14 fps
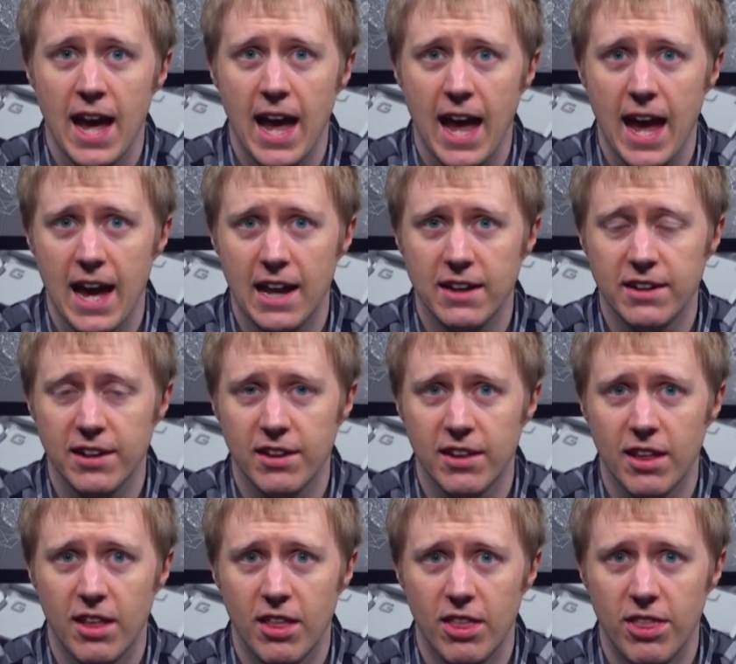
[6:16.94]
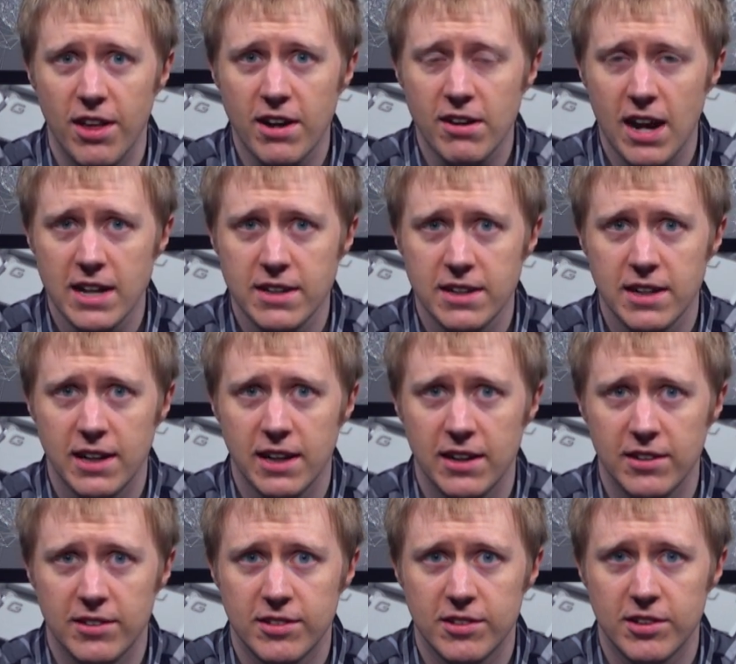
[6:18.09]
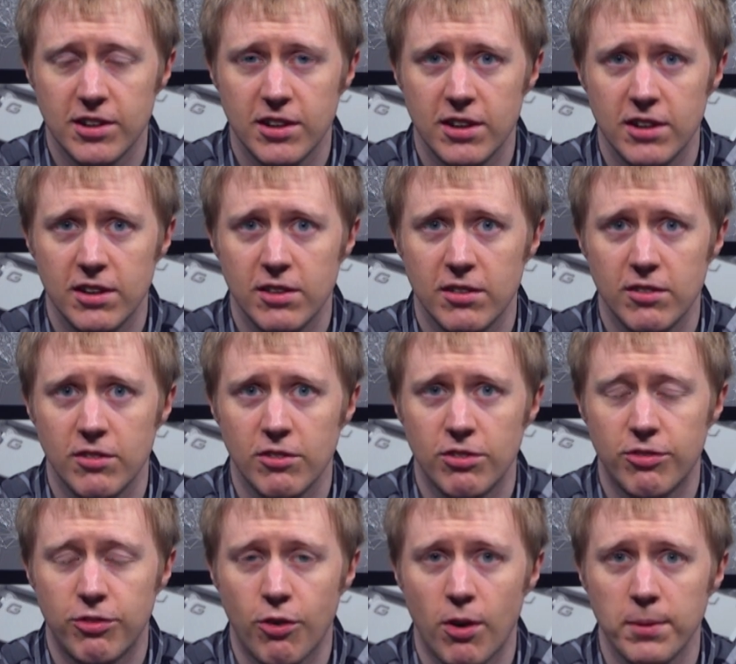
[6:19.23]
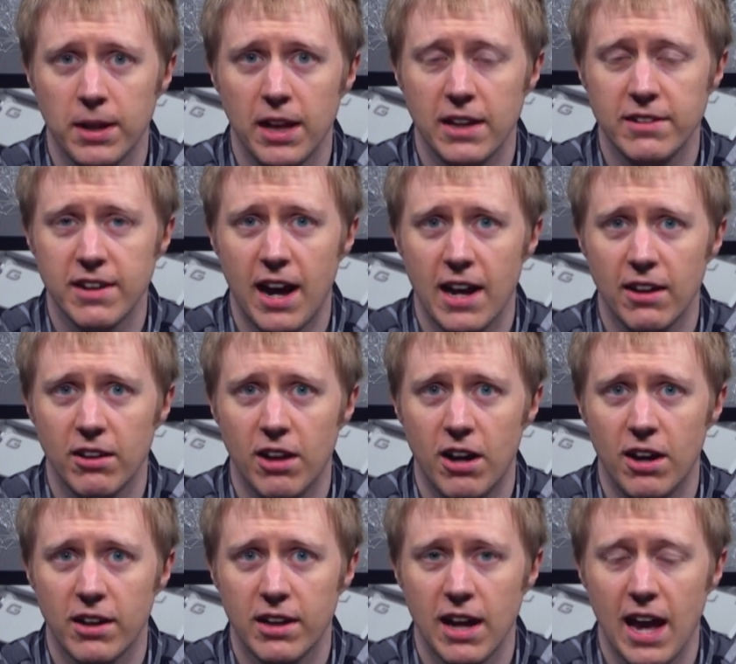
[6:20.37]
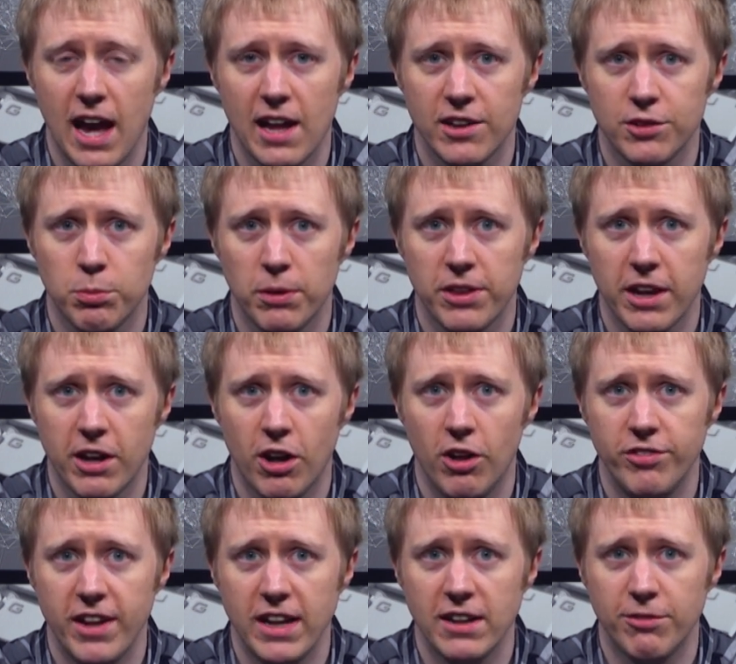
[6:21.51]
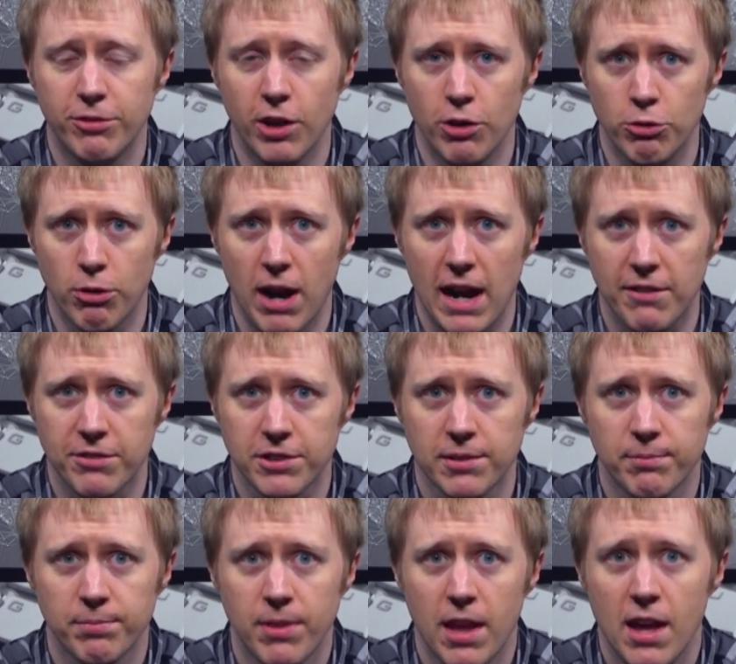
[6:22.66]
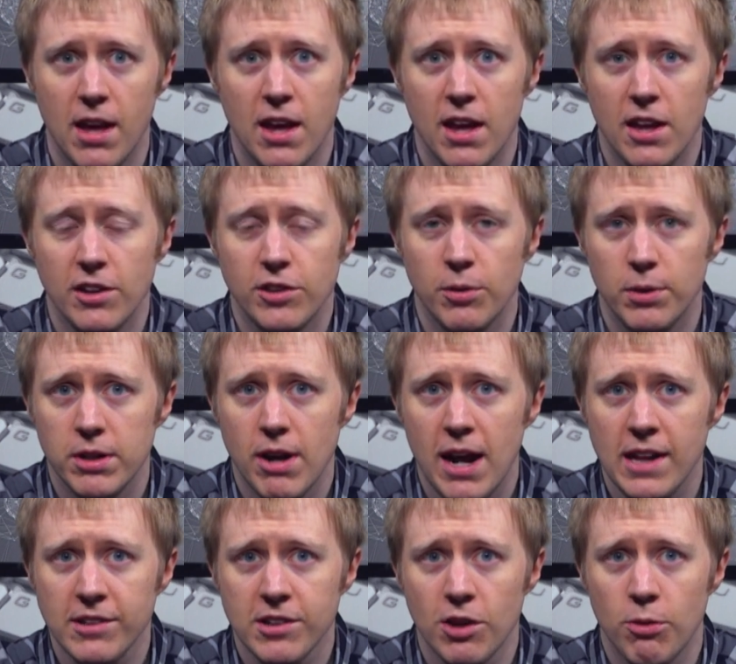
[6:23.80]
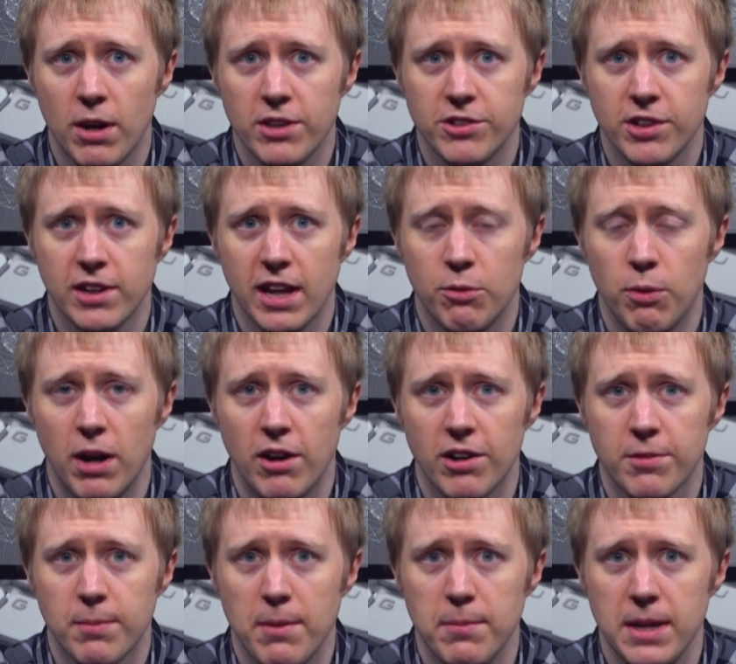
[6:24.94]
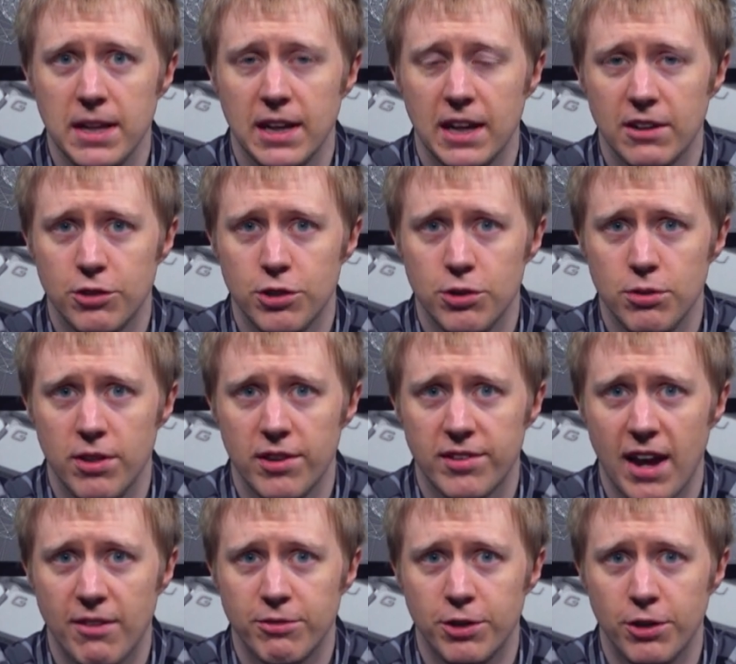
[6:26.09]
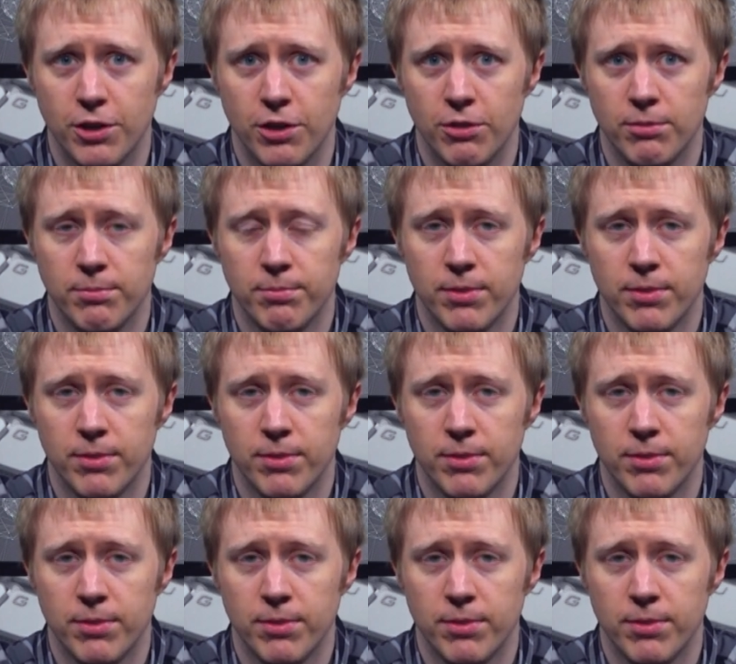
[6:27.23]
And their idea is to formulate dialogue as what they call data flow graphs. So when you ask a question like, where is my meeting at 2 this afternoon?